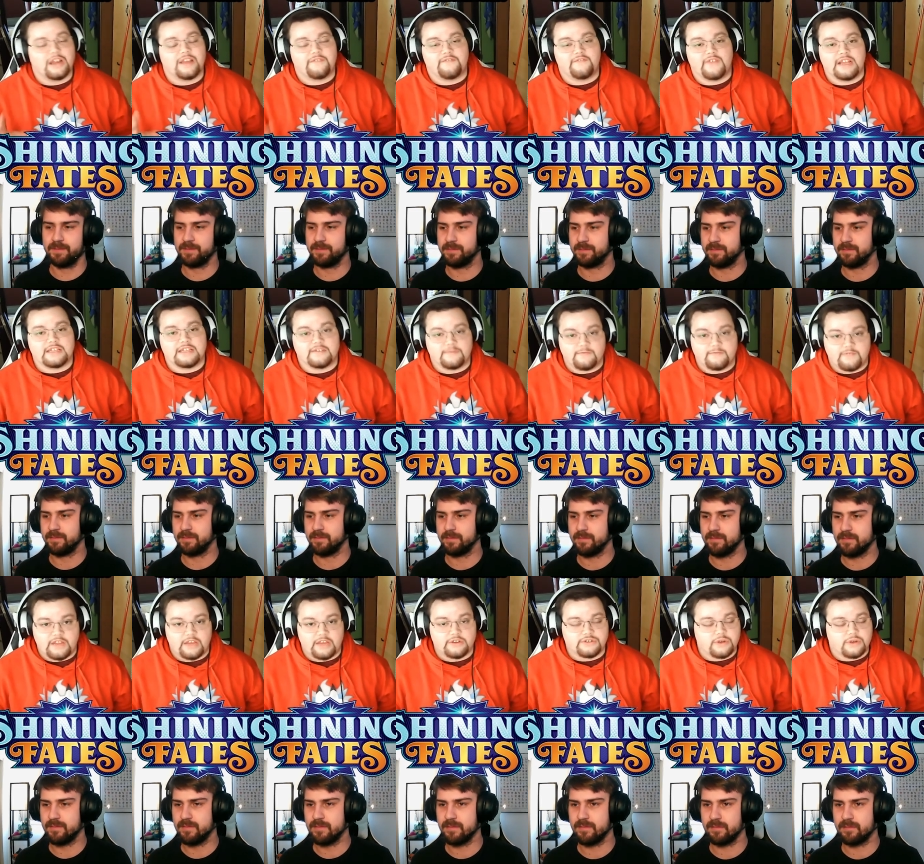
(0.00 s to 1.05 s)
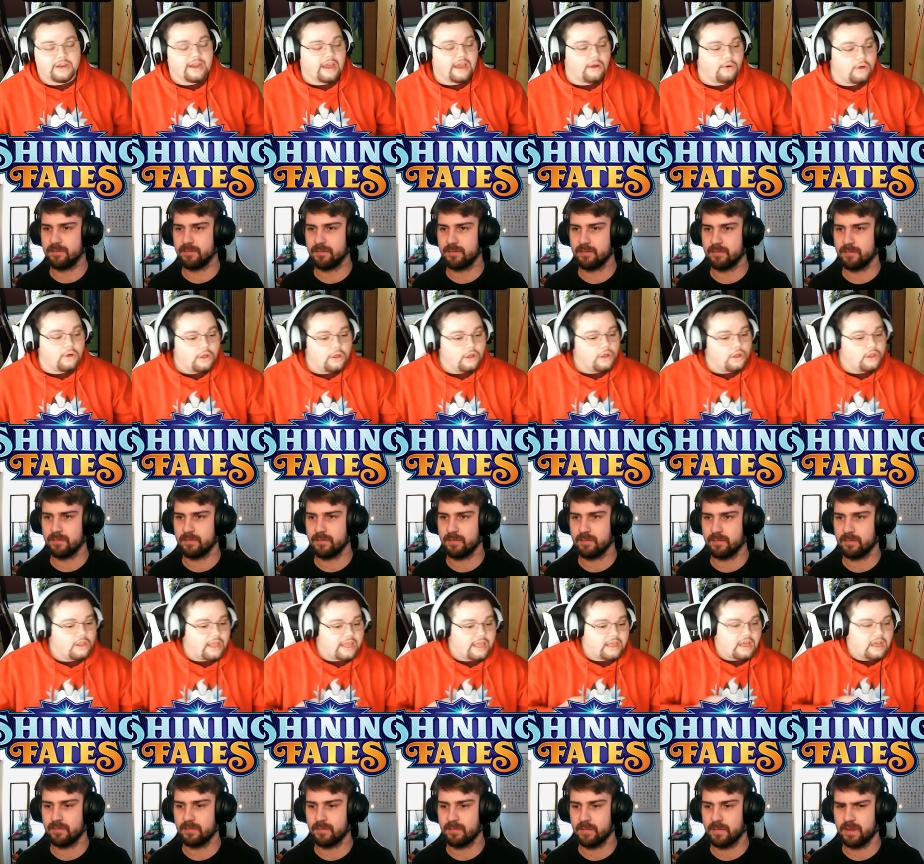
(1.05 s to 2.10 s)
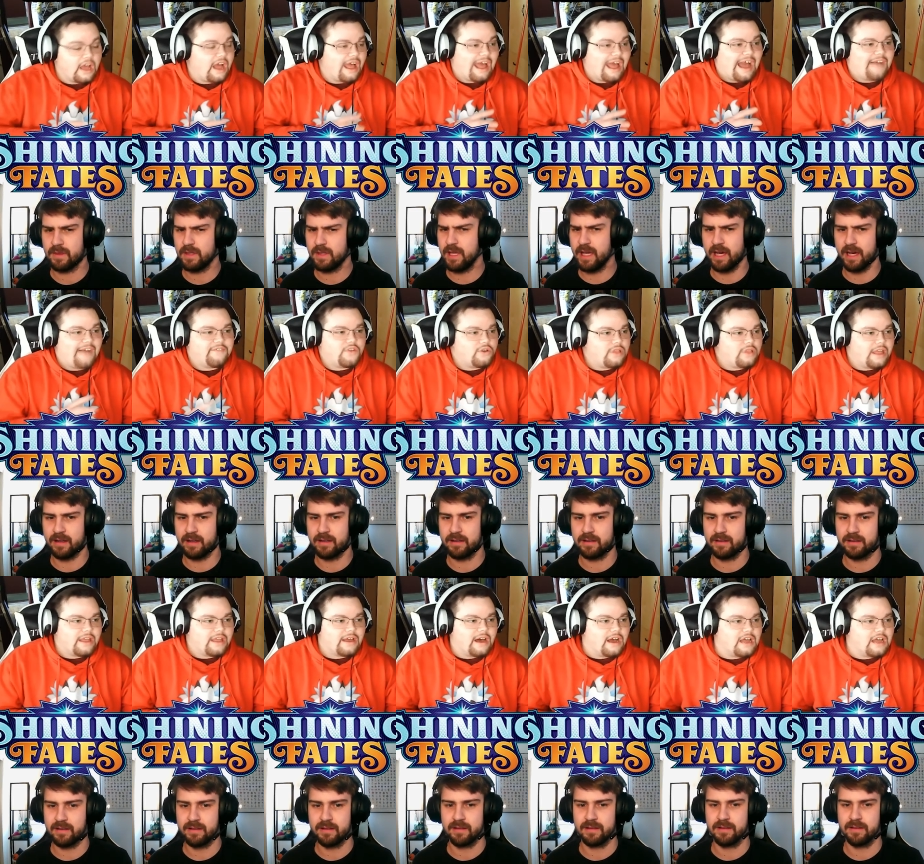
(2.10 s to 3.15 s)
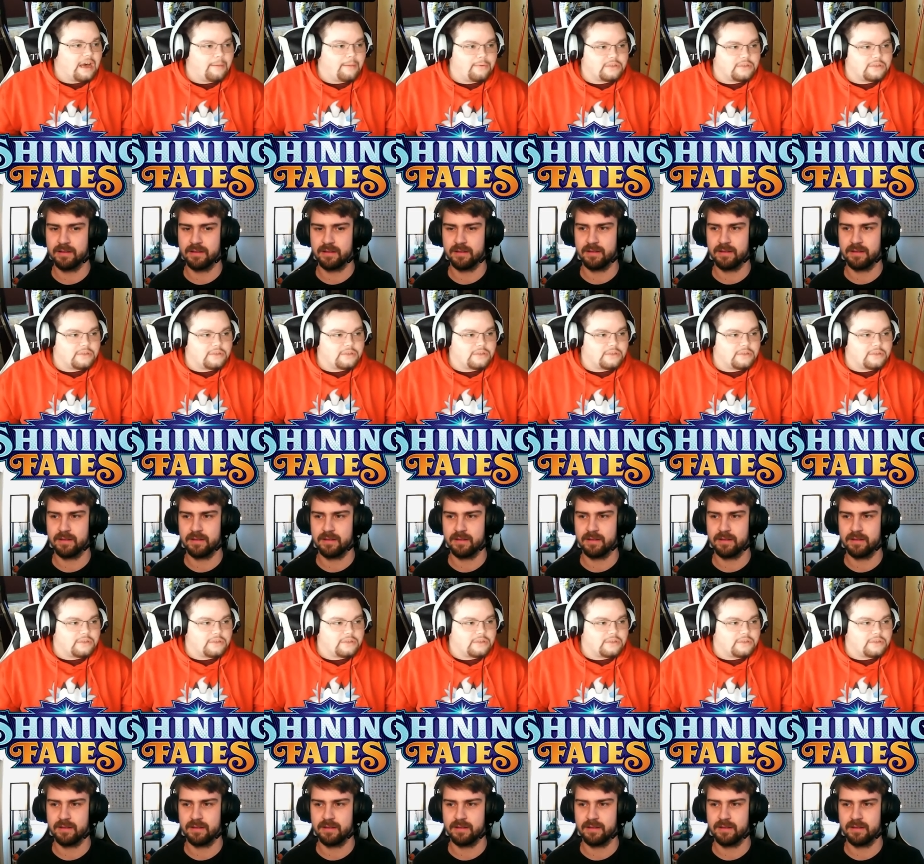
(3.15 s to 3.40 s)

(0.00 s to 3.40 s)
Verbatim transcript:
Speaker 1: fates videos right now. Like yeah. after like a couple